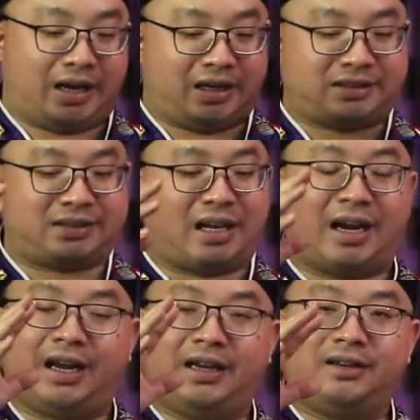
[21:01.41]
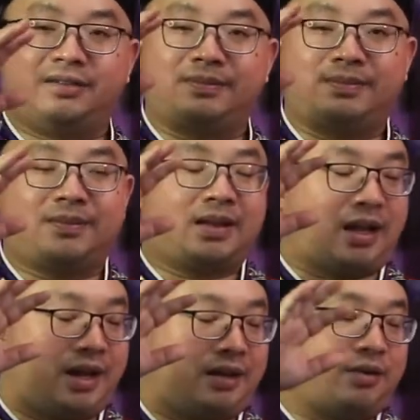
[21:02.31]
assign,
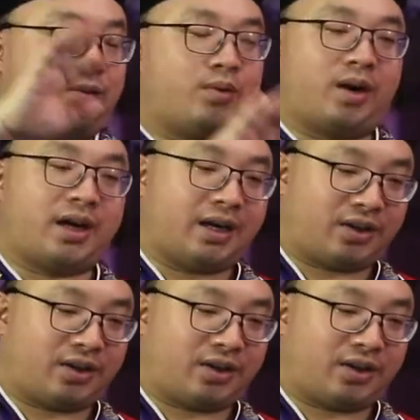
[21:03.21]
like, what kind of